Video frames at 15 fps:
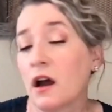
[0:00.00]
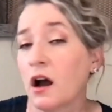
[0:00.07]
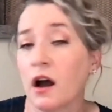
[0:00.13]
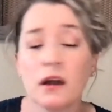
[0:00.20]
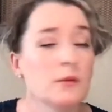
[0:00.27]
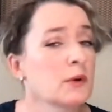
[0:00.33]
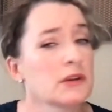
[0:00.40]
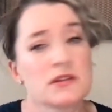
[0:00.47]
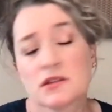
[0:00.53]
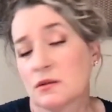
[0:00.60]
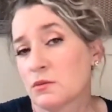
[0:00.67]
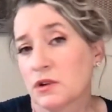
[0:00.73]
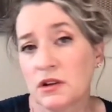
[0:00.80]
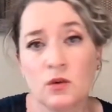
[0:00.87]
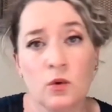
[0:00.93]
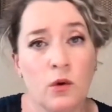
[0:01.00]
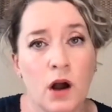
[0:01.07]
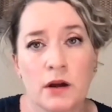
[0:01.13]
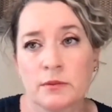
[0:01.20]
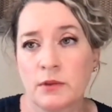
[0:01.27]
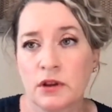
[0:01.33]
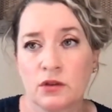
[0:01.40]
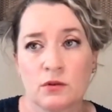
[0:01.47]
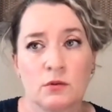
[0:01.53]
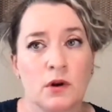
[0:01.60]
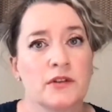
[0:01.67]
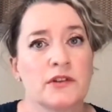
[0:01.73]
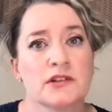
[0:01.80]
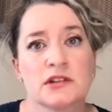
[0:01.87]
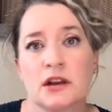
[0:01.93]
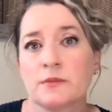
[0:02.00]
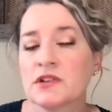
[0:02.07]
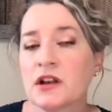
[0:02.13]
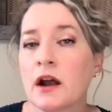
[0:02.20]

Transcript: I wanted somebody to walk me through all the steps.